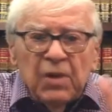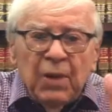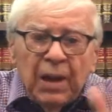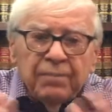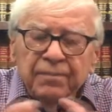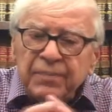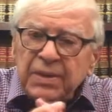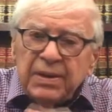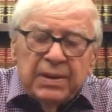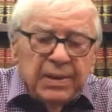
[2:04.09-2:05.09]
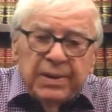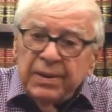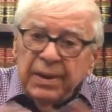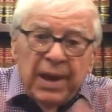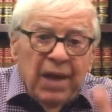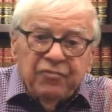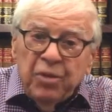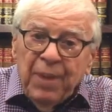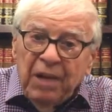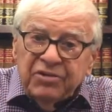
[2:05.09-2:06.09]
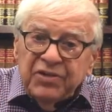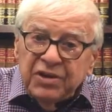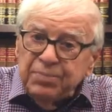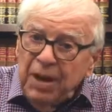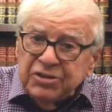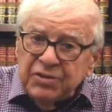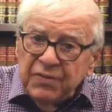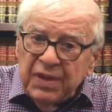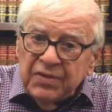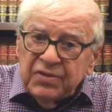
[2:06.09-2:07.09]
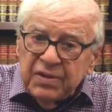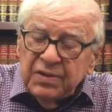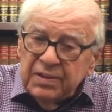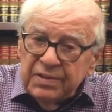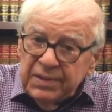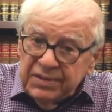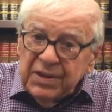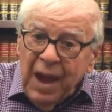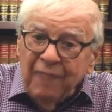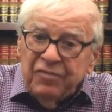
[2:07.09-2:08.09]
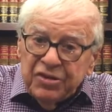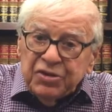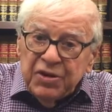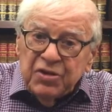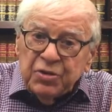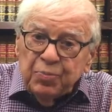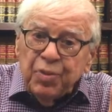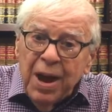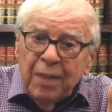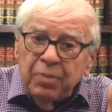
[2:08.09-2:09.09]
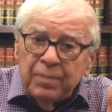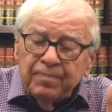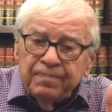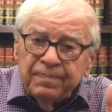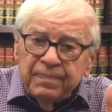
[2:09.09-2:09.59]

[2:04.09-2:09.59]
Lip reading: Well, after about 6 months of this obviously is a problem.